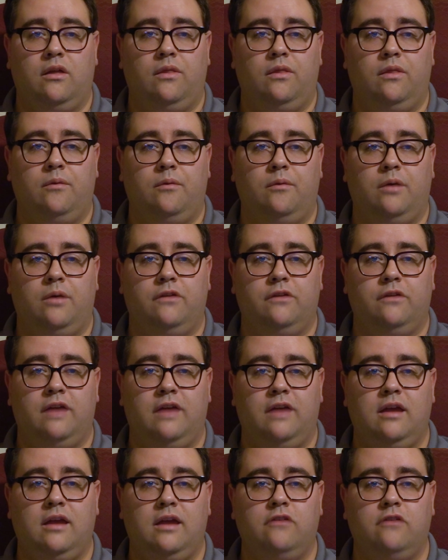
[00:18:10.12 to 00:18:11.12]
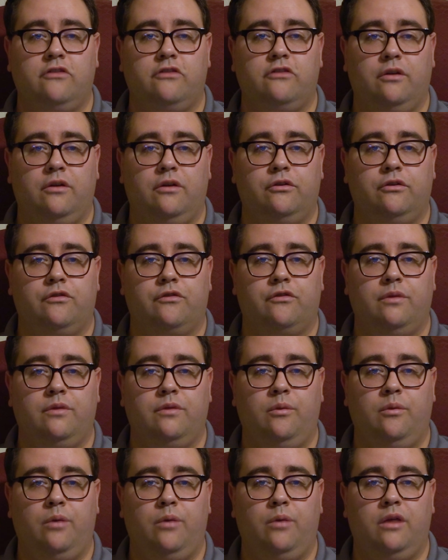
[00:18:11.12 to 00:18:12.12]
While taking shelter from
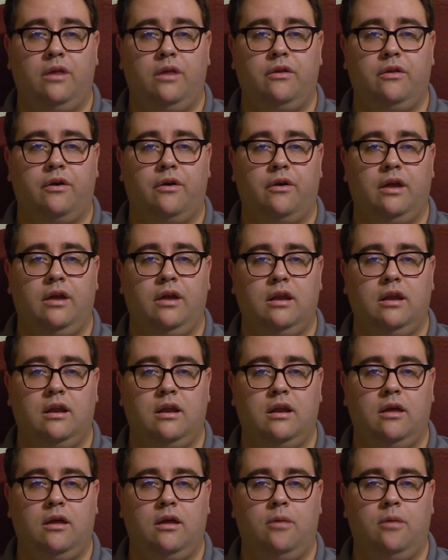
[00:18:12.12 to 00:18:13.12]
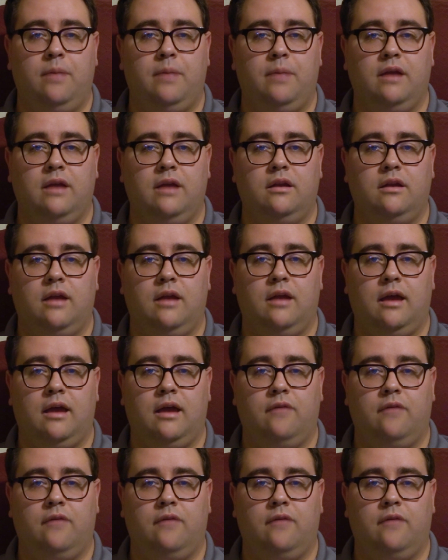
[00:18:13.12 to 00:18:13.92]
the weather in an abandoned